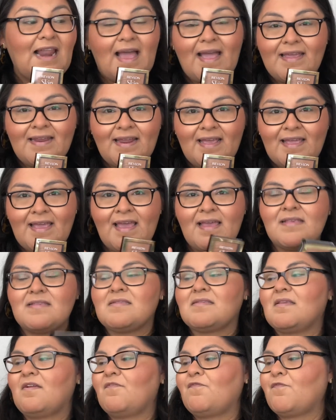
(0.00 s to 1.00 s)
I
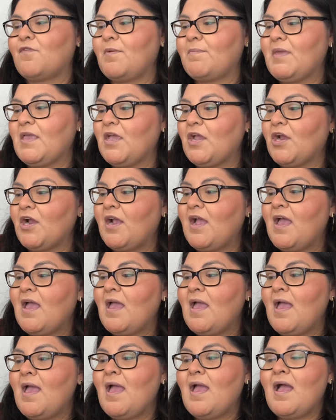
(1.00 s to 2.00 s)
guess, from here.
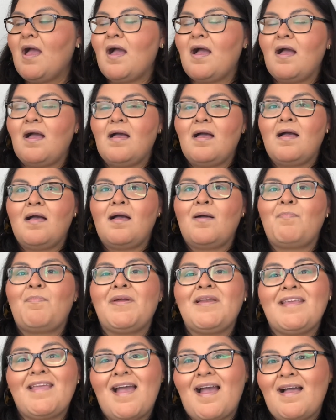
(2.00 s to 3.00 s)

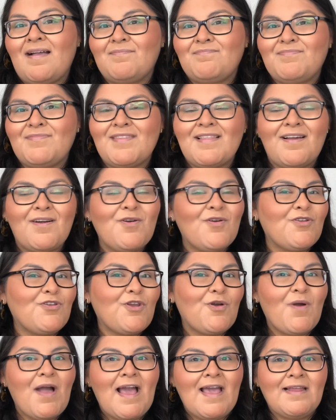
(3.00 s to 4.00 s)
But yeah,
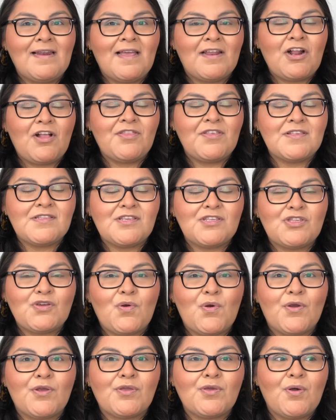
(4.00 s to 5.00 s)
no highlight on this
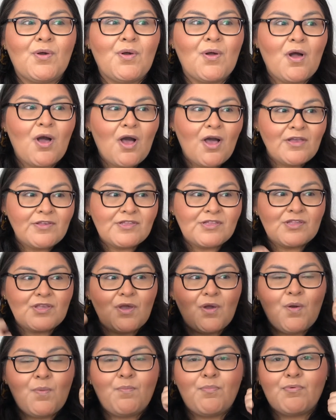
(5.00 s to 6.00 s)
tutorial.
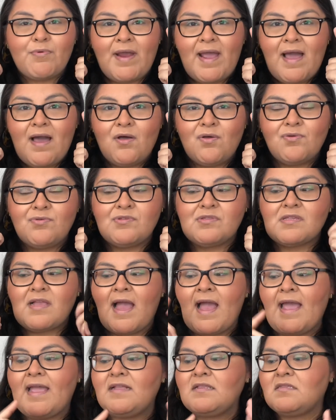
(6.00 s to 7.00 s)
Also, brows,
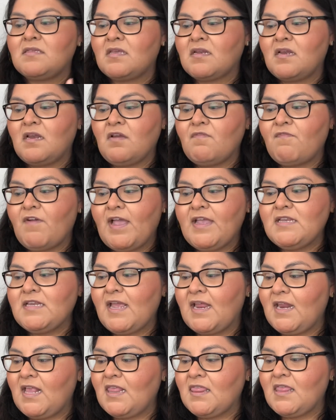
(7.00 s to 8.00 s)
I didn't find
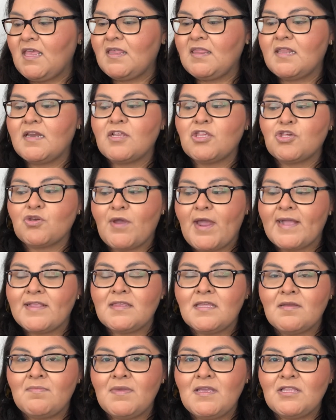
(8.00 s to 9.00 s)
anything that
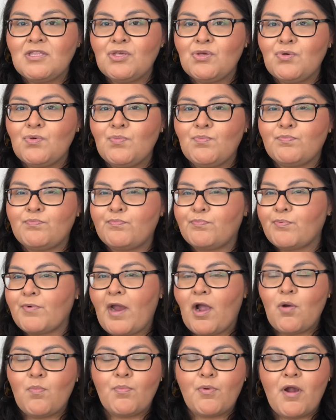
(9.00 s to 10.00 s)
attracted me to
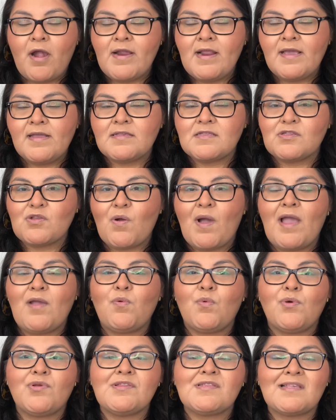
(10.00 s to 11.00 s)
brow product, so I
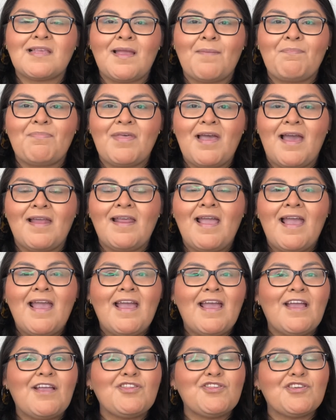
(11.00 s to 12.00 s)
will skip that
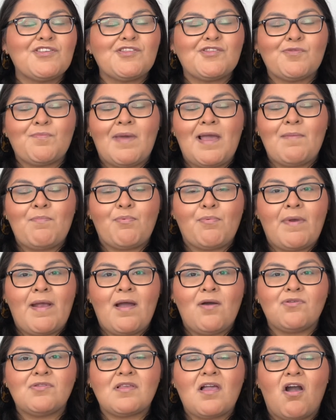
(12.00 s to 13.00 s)
and just do my
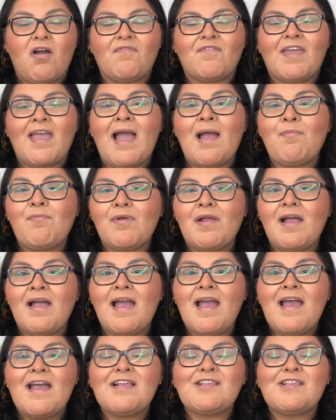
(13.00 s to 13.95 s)
brows off camera.